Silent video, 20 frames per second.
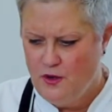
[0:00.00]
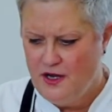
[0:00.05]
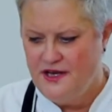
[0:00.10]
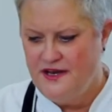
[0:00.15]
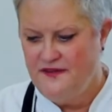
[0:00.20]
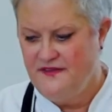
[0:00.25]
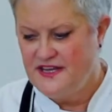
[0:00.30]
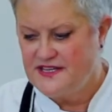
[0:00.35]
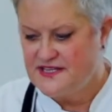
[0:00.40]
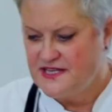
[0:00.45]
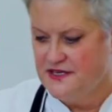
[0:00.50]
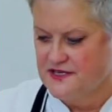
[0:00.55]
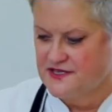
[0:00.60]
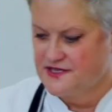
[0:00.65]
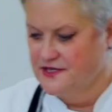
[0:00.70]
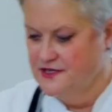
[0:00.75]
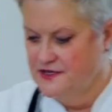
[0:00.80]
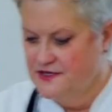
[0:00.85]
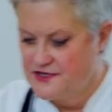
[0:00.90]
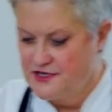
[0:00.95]
And in this
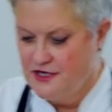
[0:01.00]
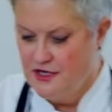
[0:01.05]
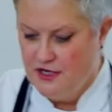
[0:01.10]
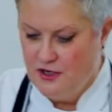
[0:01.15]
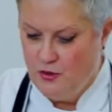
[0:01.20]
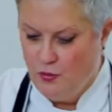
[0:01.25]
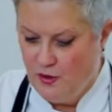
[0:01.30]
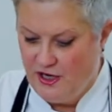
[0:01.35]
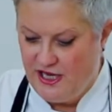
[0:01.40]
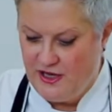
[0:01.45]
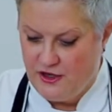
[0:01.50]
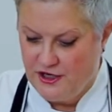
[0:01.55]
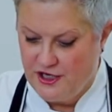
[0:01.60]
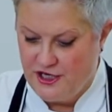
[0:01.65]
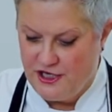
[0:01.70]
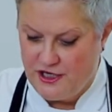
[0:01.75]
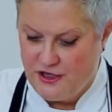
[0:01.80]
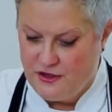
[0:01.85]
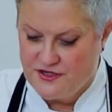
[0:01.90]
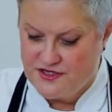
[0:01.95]
instance, we're going to
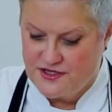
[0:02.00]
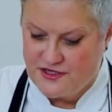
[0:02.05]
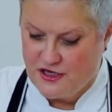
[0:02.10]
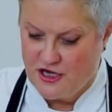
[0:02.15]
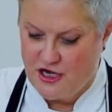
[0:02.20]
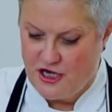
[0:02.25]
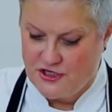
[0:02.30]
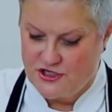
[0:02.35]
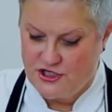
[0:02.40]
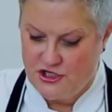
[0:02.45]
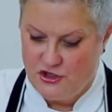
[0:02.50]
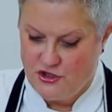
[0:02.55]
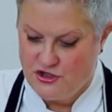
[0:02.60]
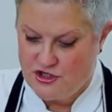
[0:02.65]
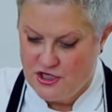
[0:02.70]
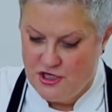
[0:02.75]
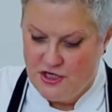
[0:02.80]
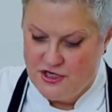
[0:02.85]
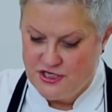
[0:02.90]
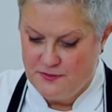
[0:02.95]
use the cartouche
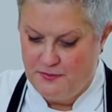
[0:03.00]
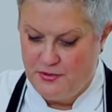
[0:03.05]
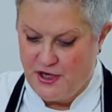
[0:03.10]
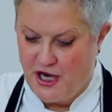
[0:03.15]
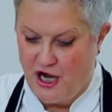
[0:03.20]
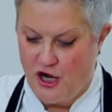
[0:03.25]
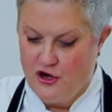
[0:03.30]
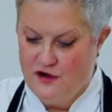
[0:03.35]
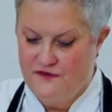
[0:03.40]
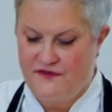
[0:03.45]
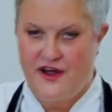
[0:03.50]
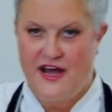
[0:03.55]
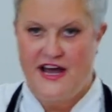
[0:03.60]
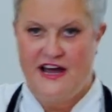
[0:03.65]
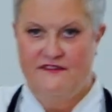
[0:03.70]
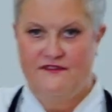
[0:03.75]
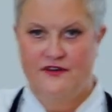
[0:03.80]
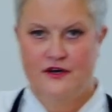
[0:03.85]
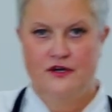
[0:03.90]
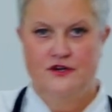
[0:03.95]
to put over
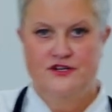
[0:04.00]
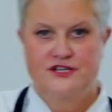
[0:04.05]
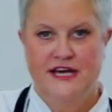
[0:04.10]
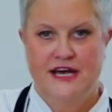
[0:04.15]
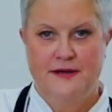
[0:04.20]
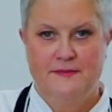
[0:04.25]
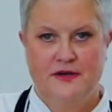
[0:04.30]
our veloute,